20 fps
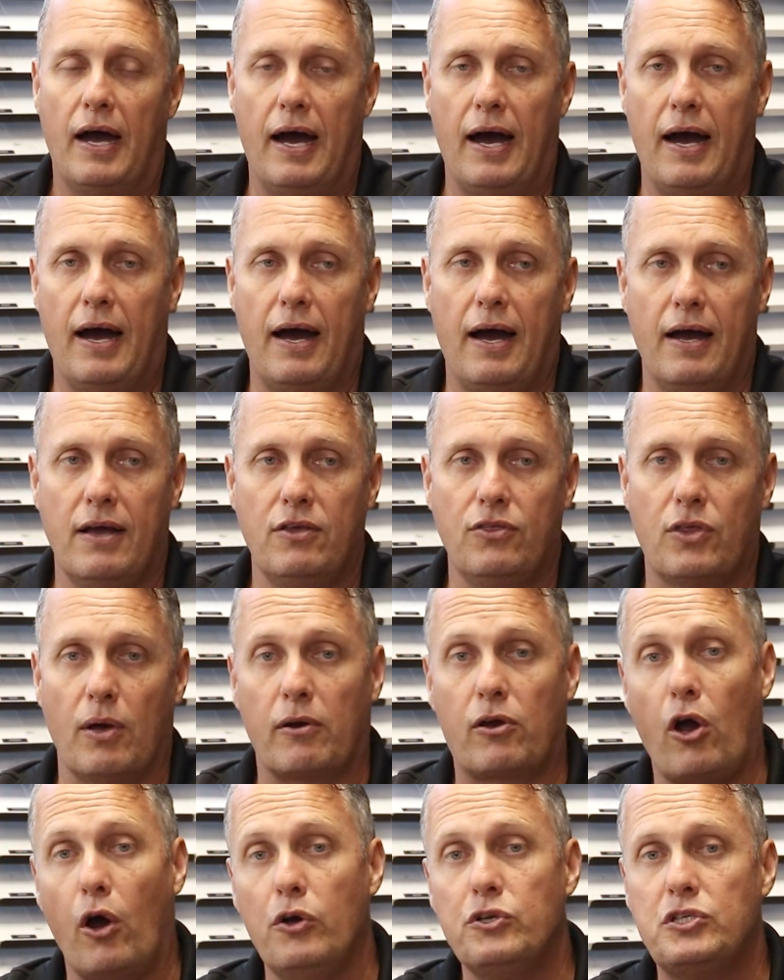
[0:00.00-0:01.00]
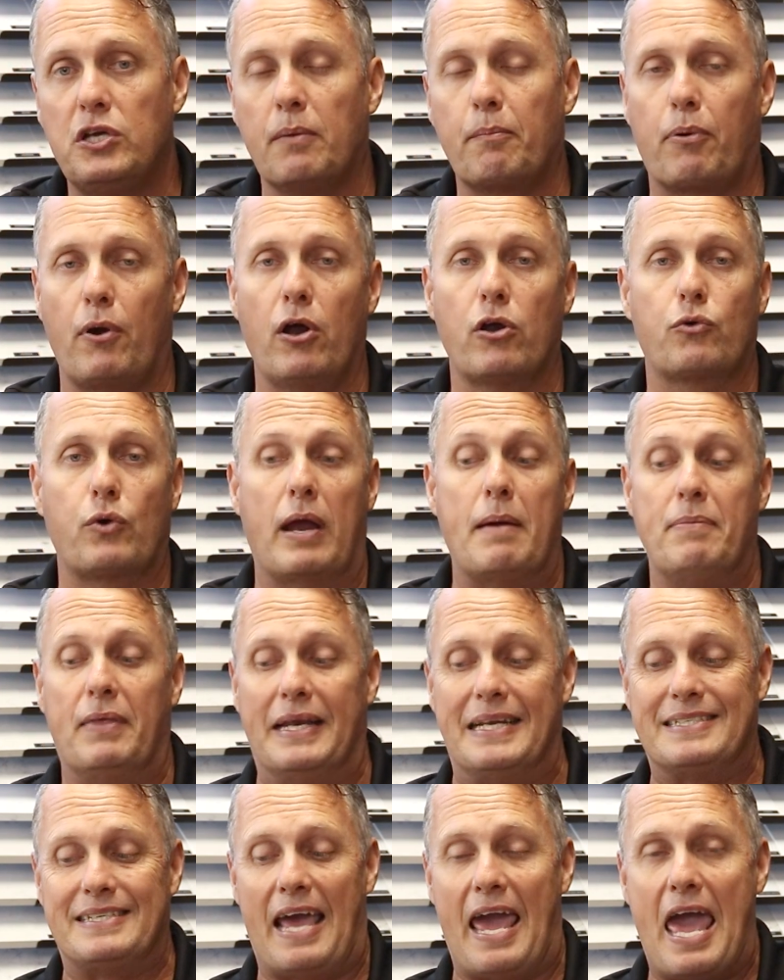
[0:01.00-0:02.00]
uh, the coaching program
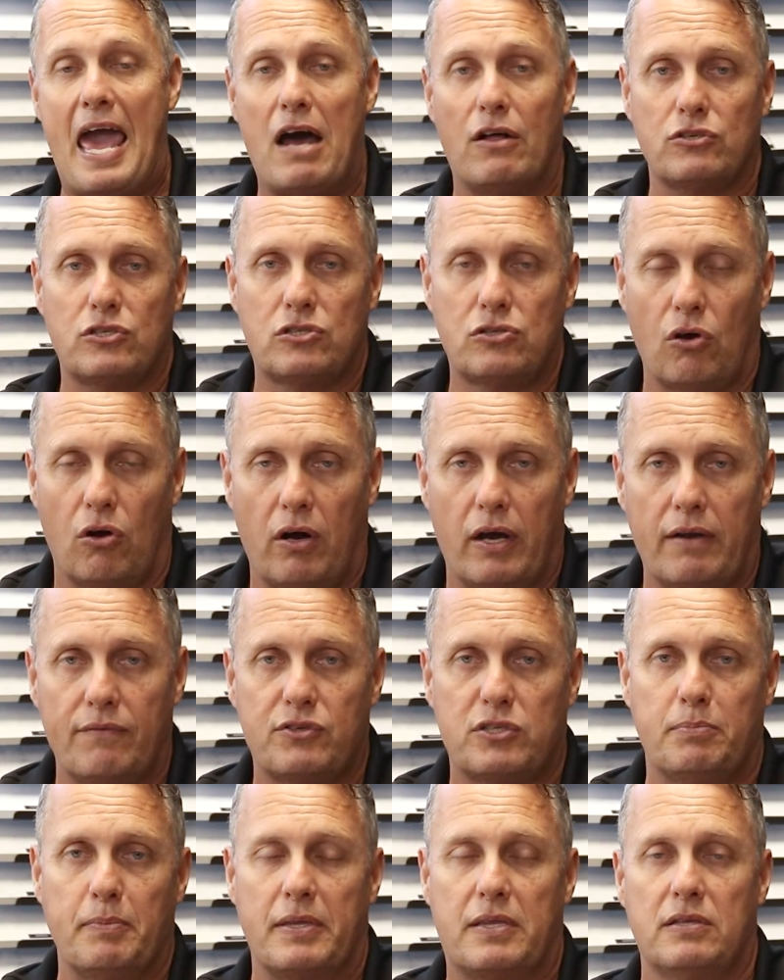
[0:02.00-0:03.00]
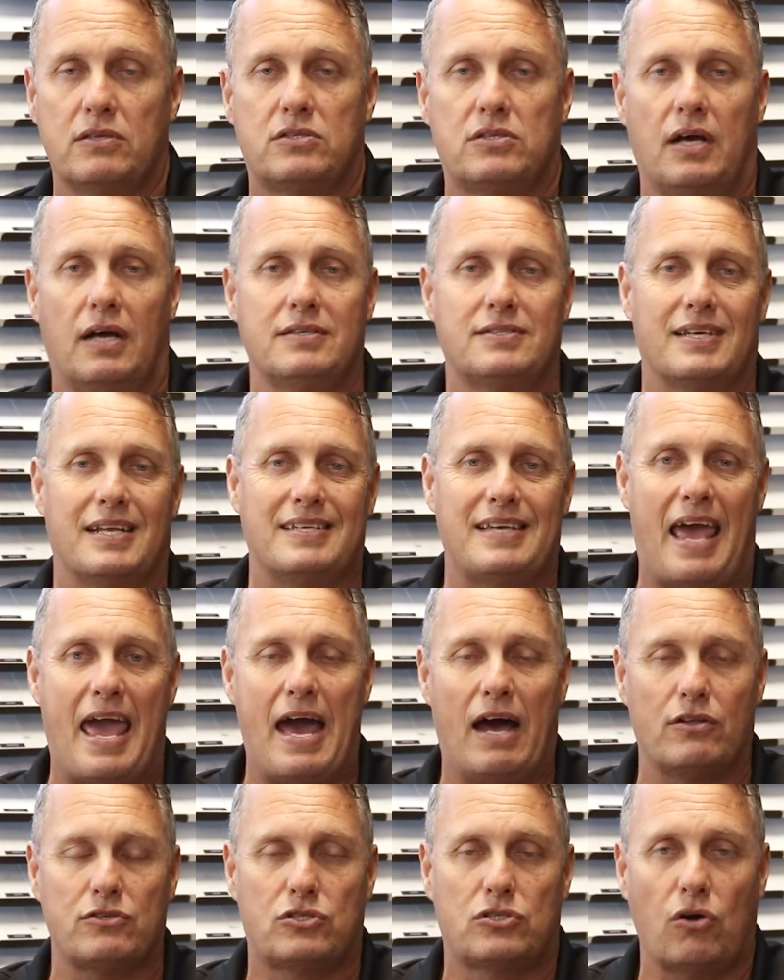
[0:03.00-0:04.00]
that is outside of Smith and Sons, that's
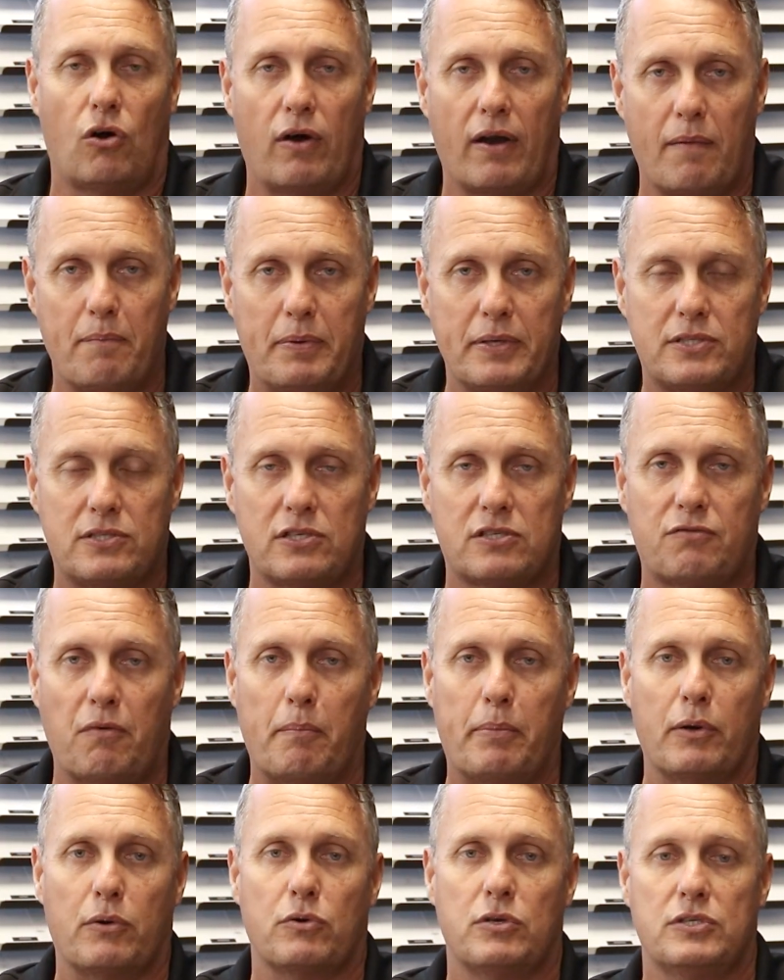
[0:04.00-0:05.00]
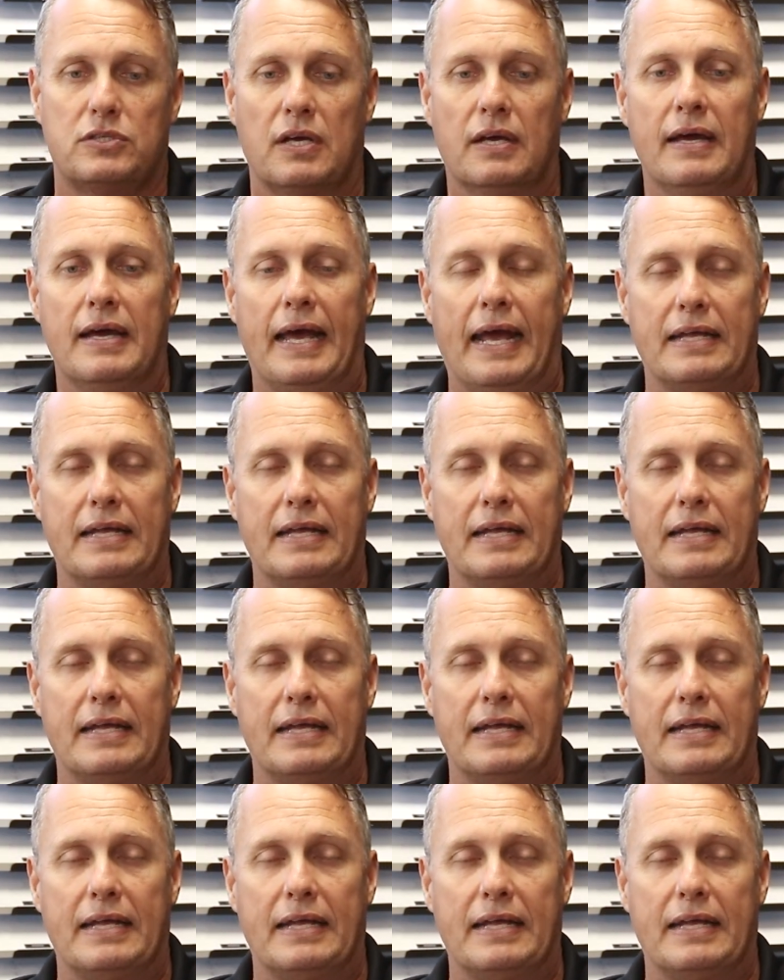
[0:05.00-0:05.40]
outside of Business for Builders.